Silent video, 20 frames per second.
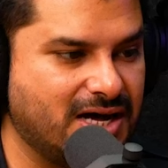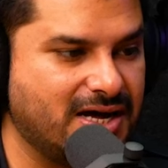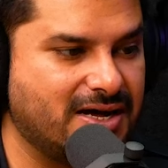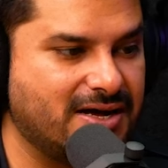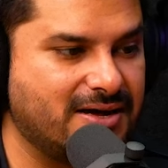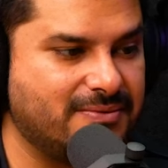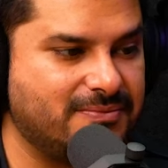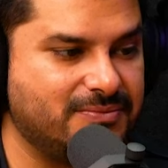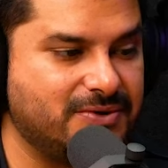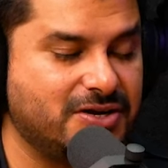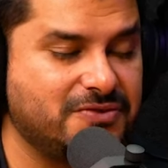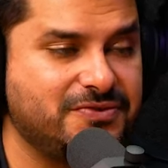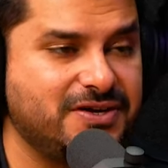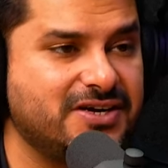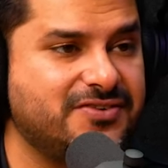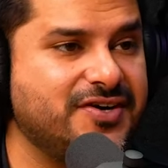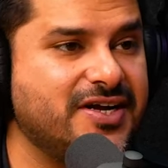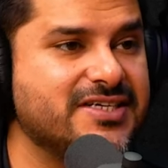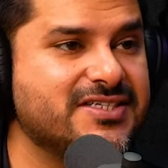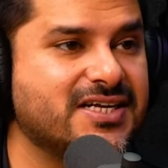Um, you know, we
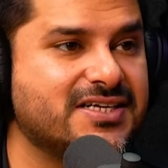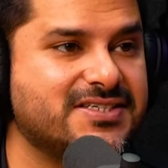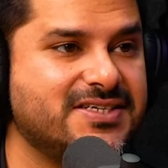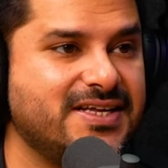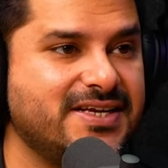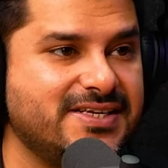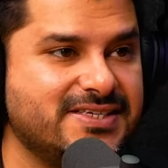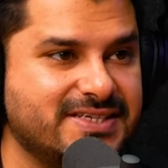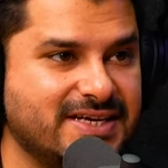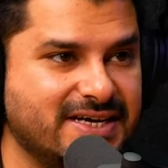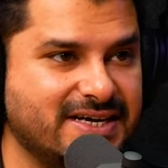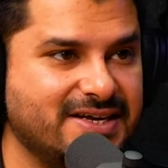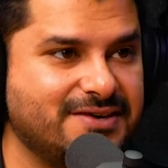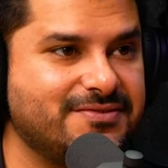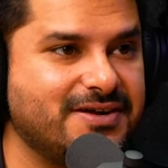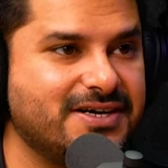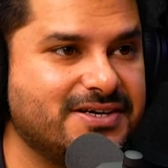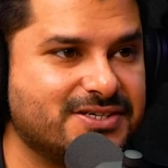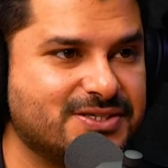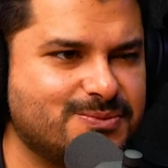had raised our Series A.
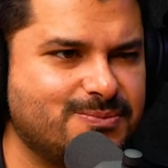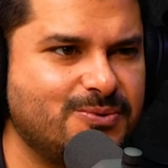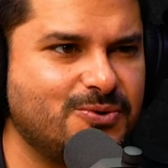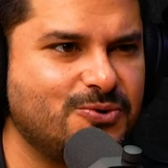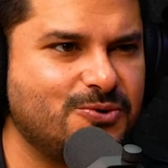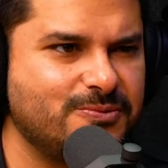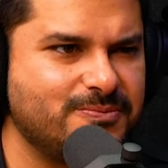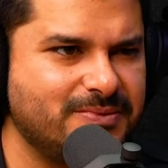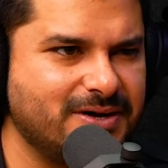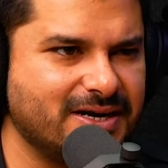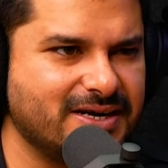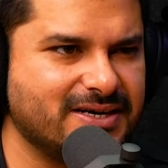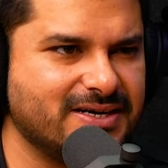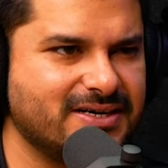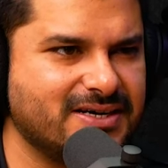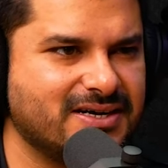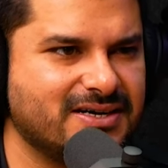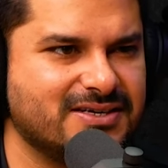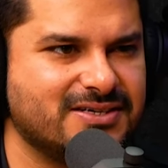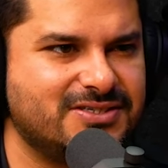Inventus Blume
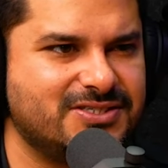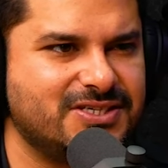and uh,